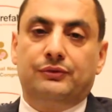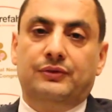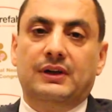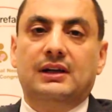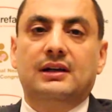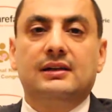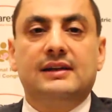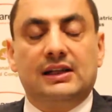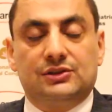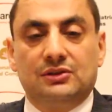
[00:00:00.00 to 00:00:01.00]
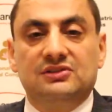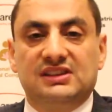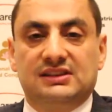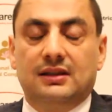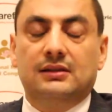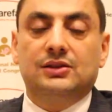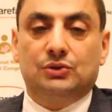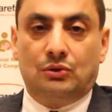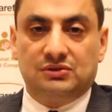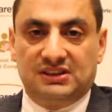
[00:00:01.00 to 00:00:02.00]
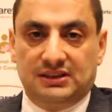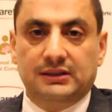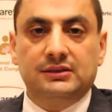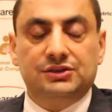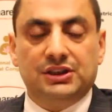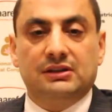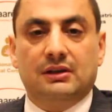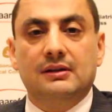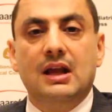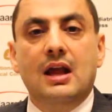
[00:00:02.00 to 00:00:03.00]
gastrointestinal disorders in general.